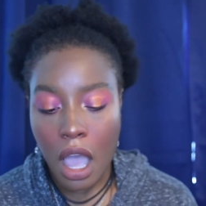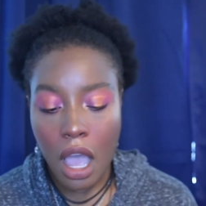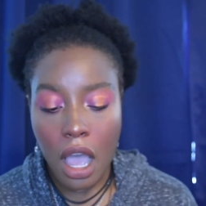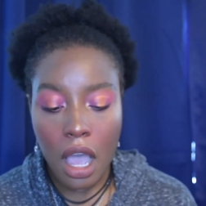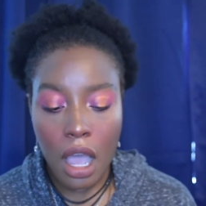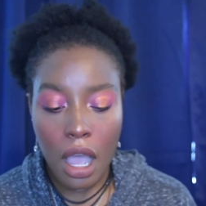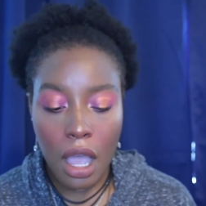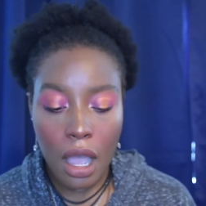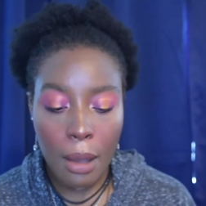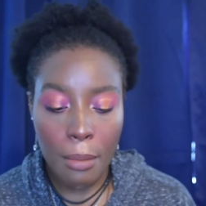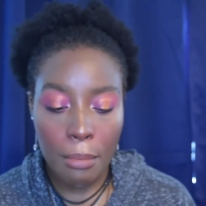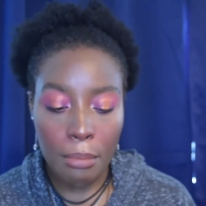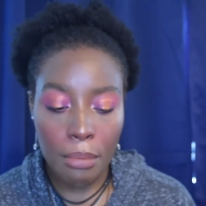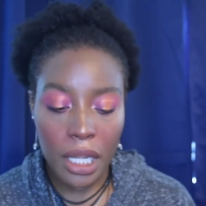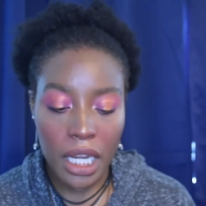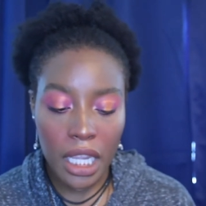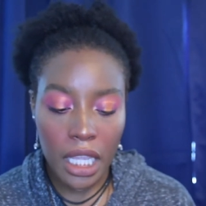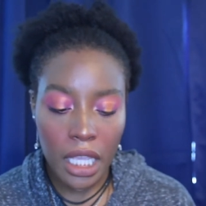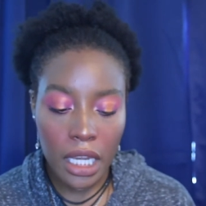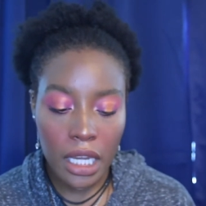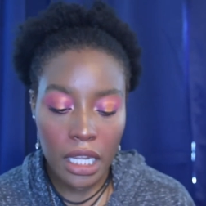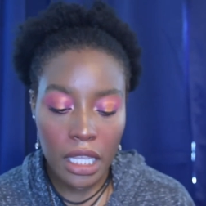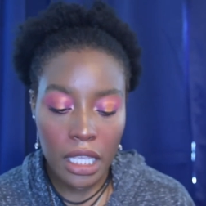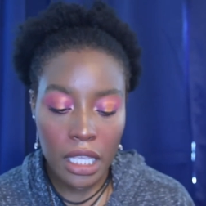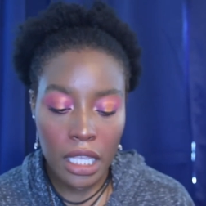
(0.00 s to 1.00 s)
um, but
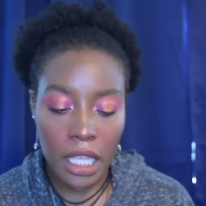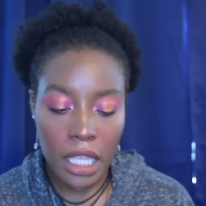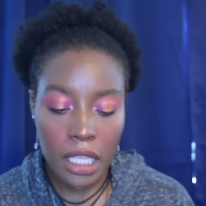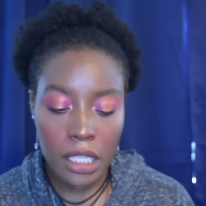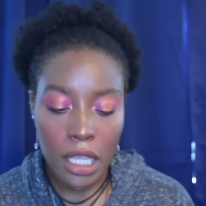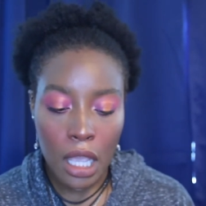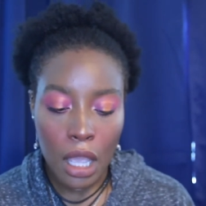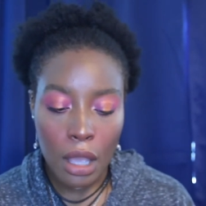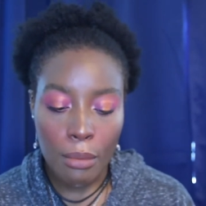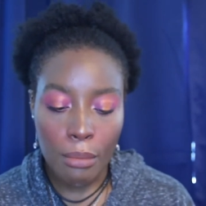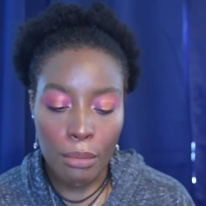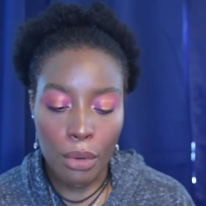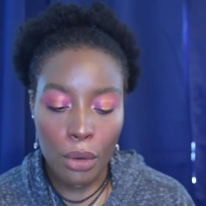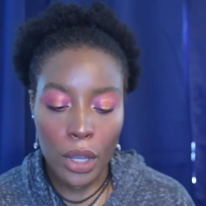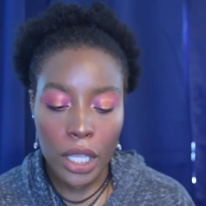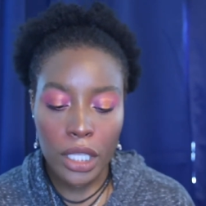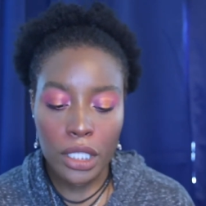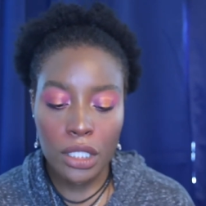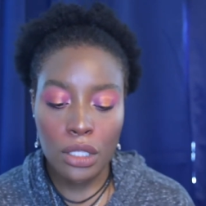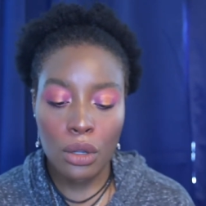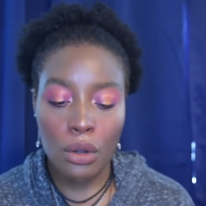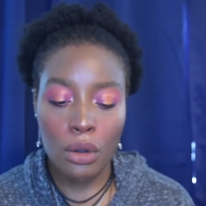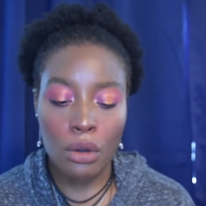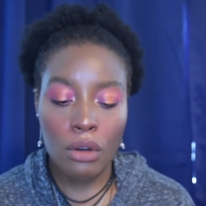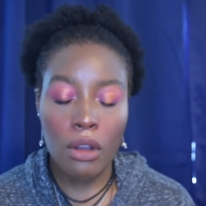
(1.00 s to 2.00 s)
it is Boys
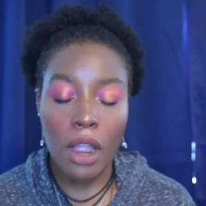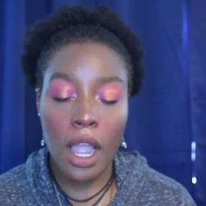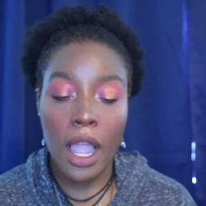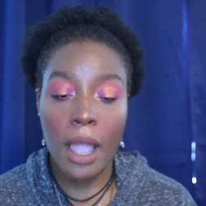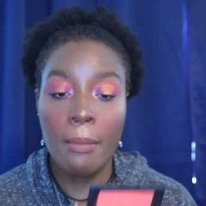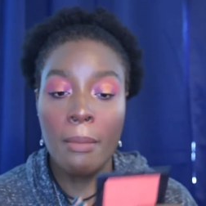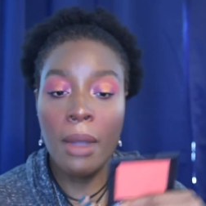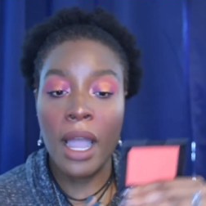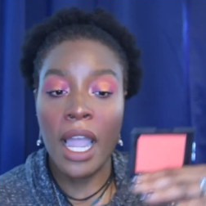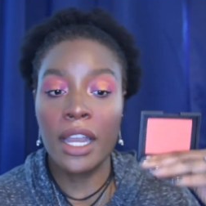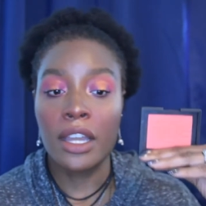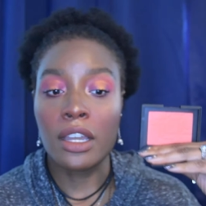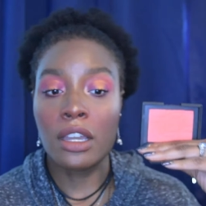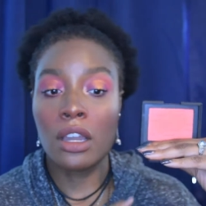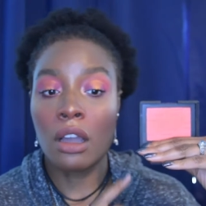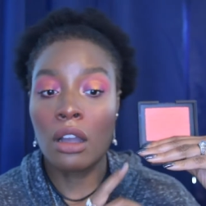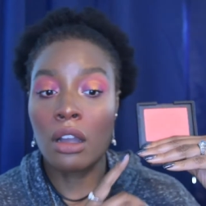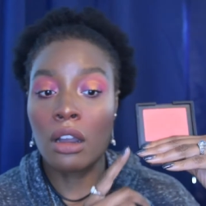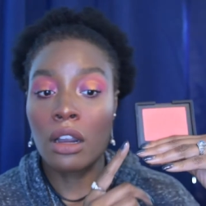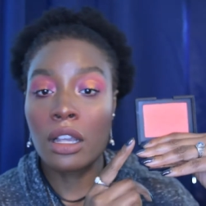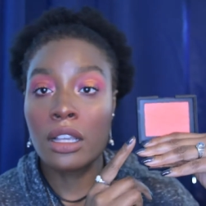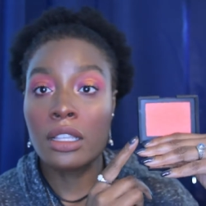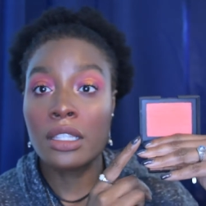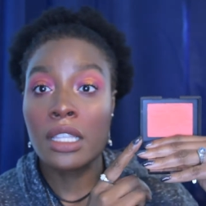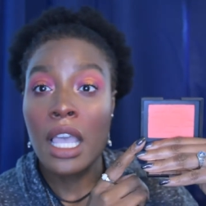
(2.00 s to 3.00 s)
Don't Cry by
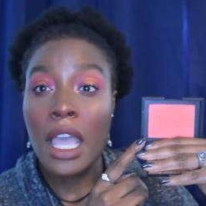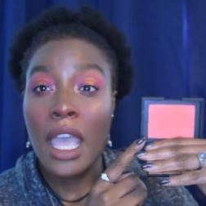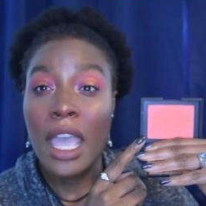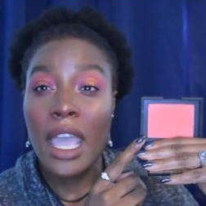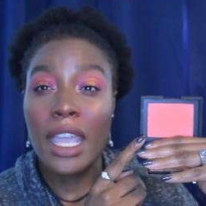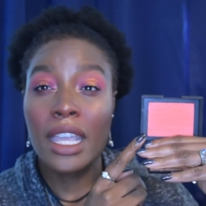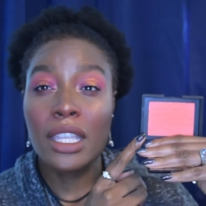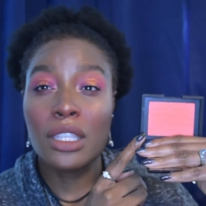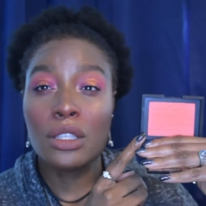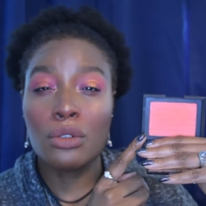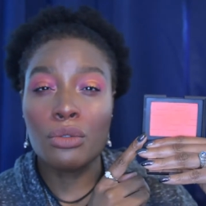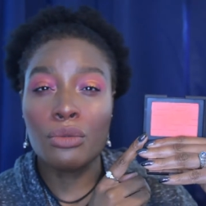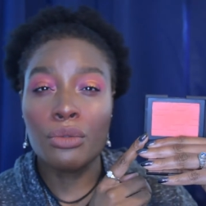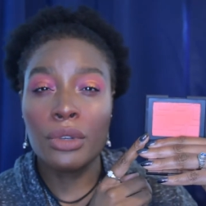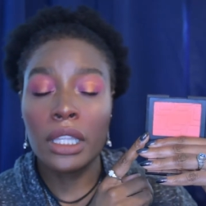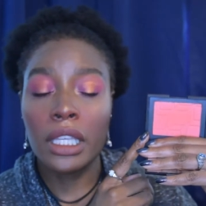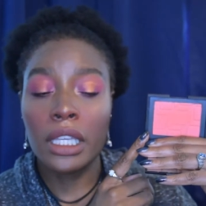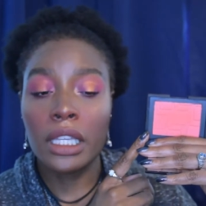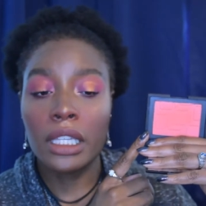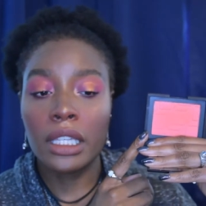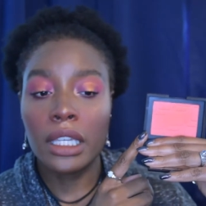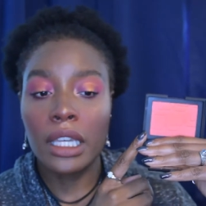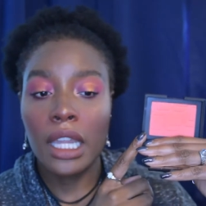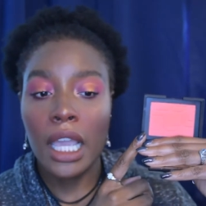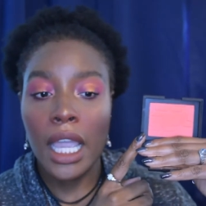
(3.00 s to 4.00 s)
NARS. It's a
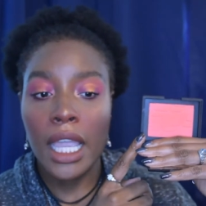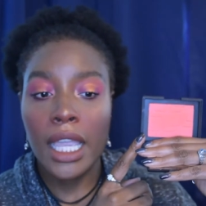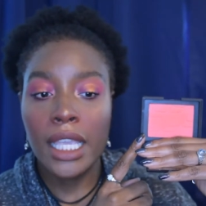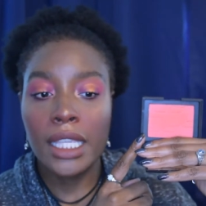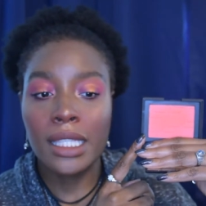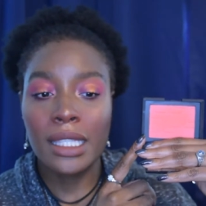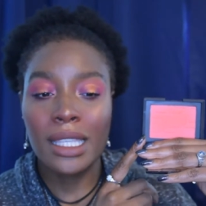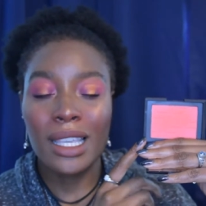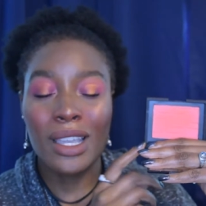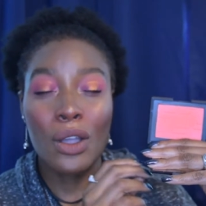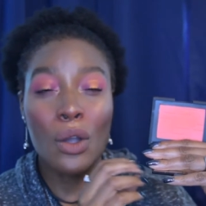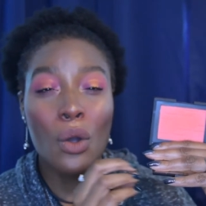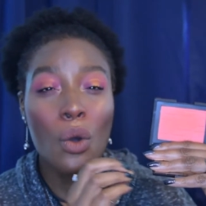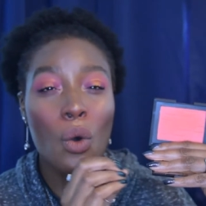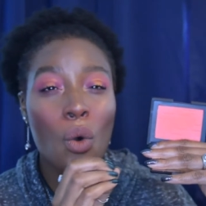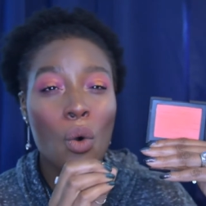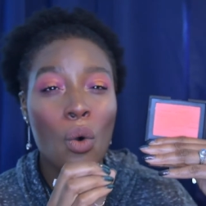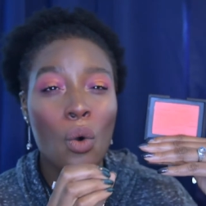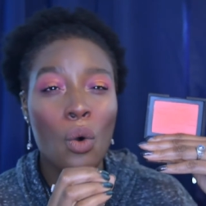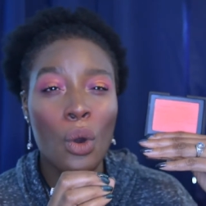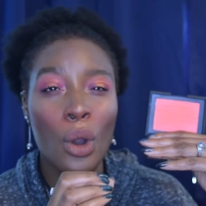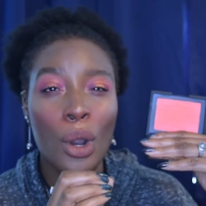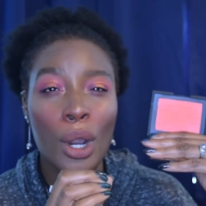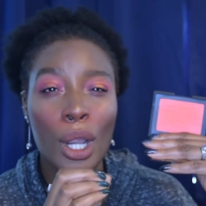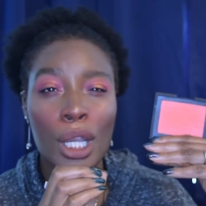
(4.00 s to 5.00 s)
really nice like
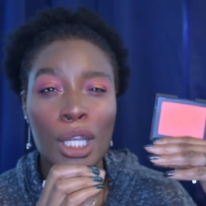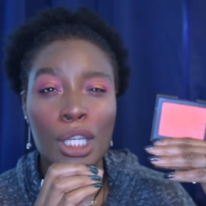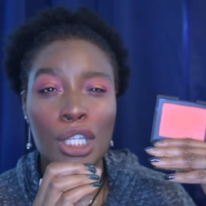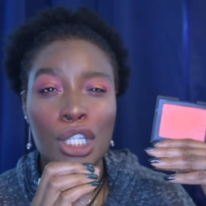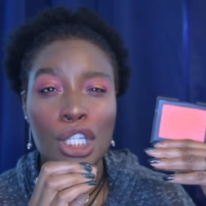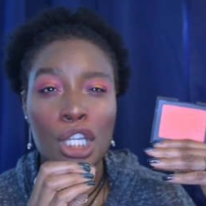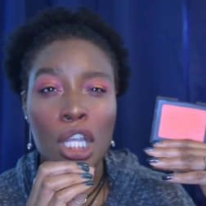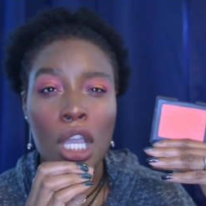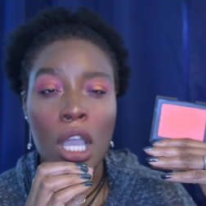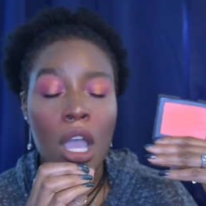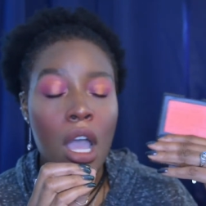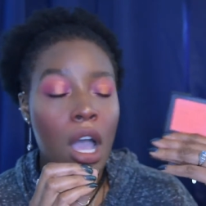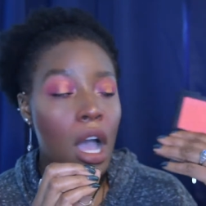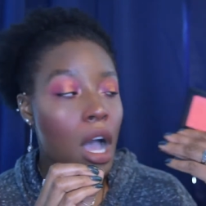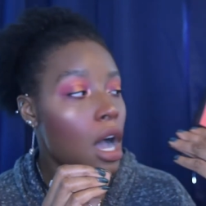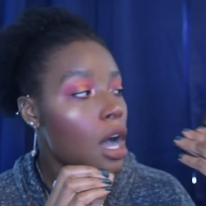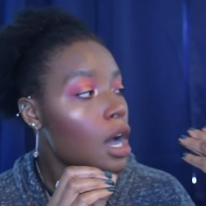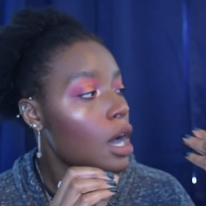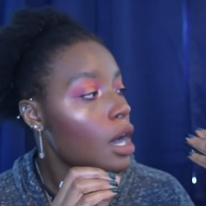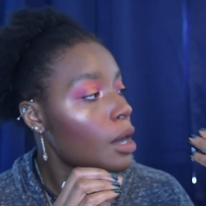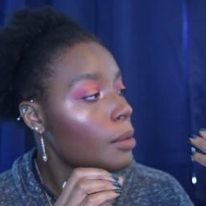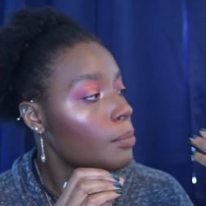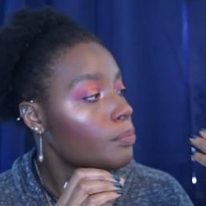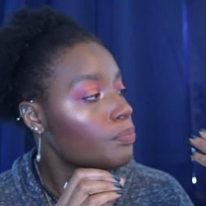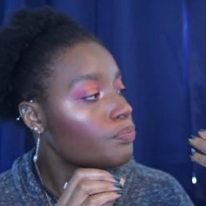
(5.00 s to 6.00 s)
orange,
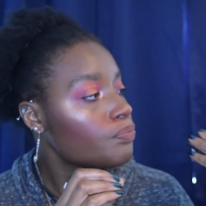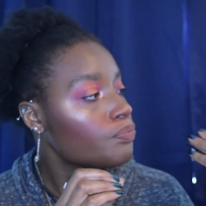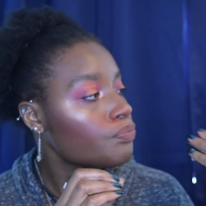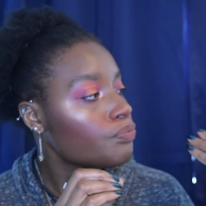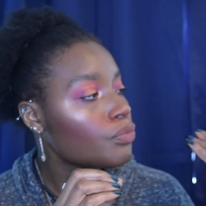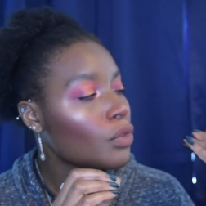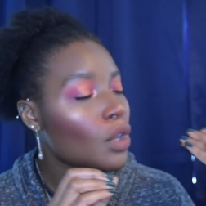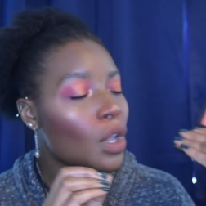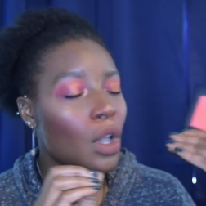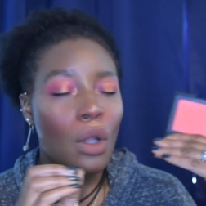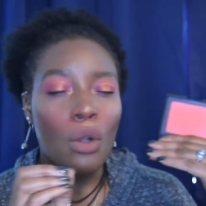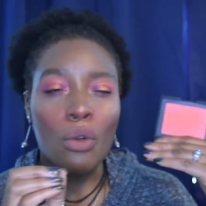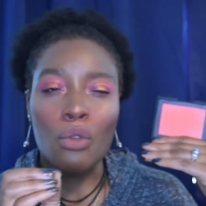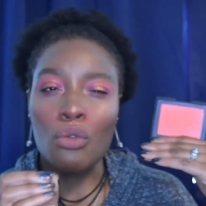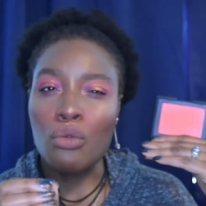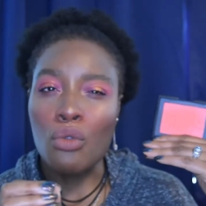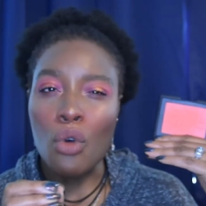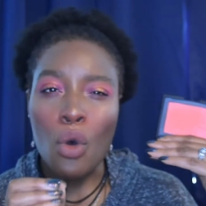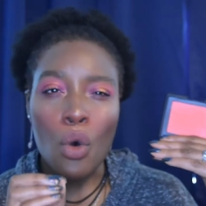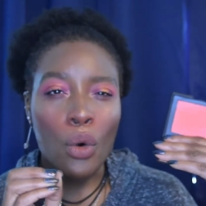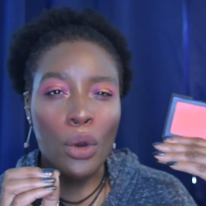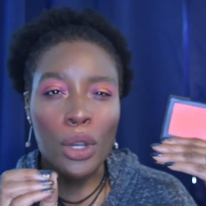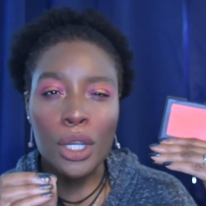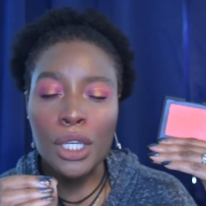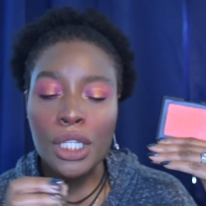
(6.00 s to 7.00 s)
um,
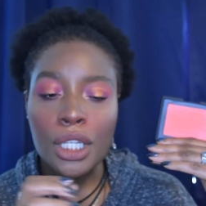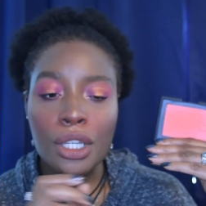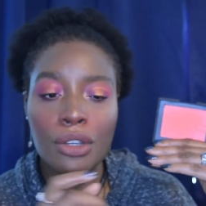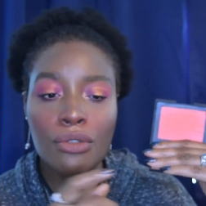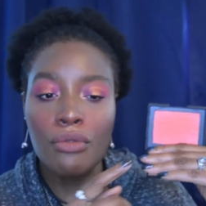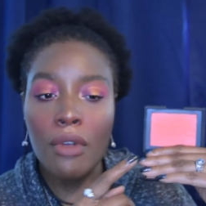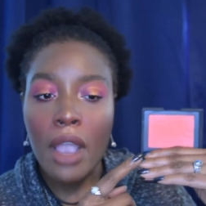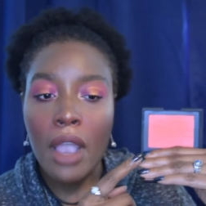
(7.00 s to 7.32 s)
orangey